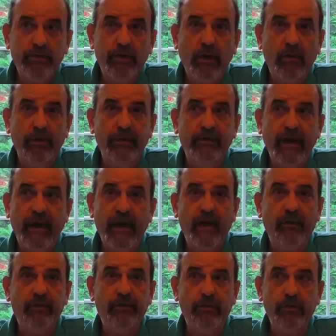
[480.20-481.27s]
going
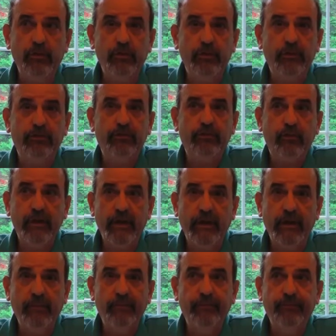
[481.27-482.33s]
down to the
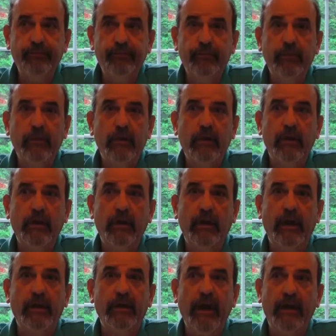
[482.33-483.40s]
stream
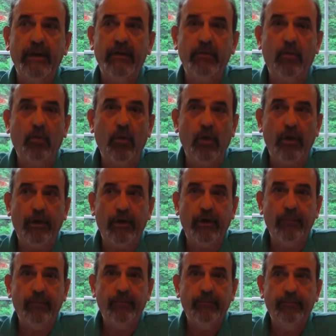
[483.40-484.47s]
and getting the
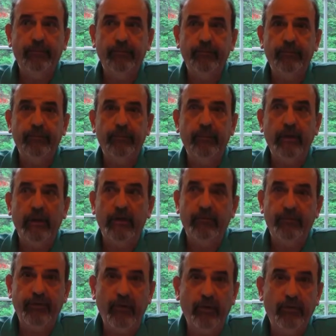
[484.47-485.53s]
water, and it
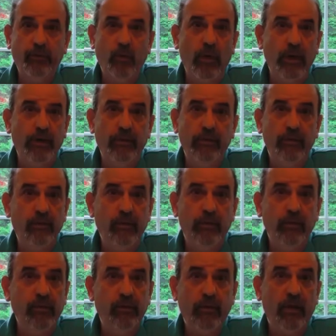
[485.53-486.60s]
filled one
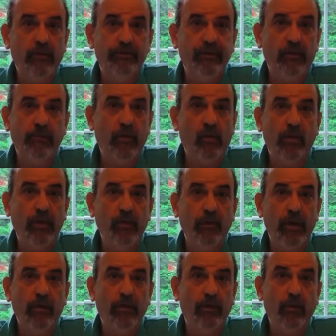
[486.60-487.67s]
of them all the
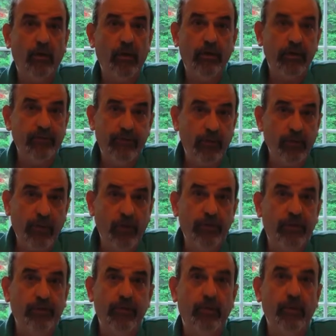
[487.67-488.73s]
way with water. He filled both
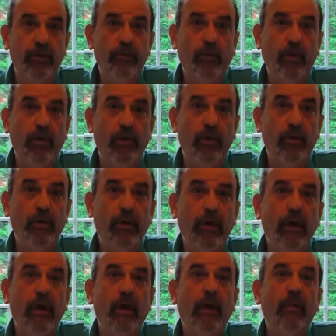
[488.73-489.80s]
of them with water.
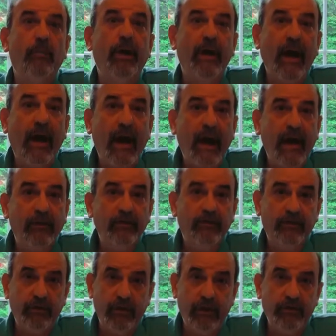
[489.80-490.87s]
But
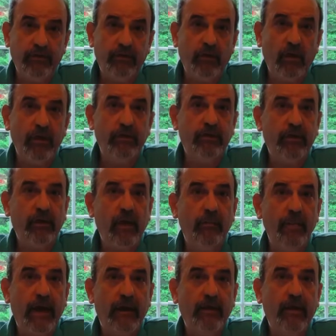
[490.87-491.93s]
as he started to come
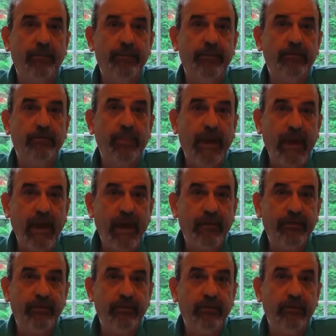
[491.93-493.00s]
back up the
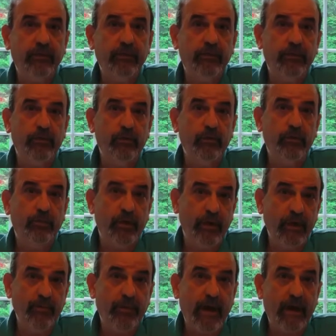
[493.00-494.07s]
path to bring
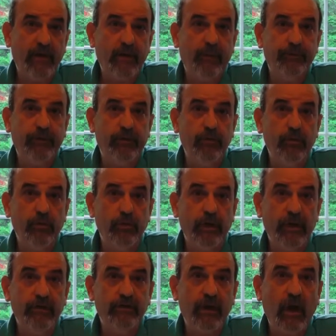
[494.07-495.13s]
it back up to
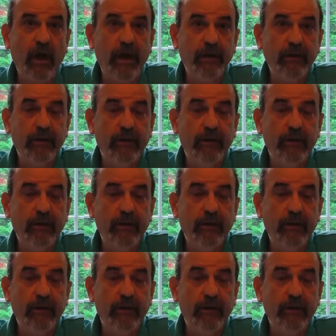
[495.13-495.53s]
his hut,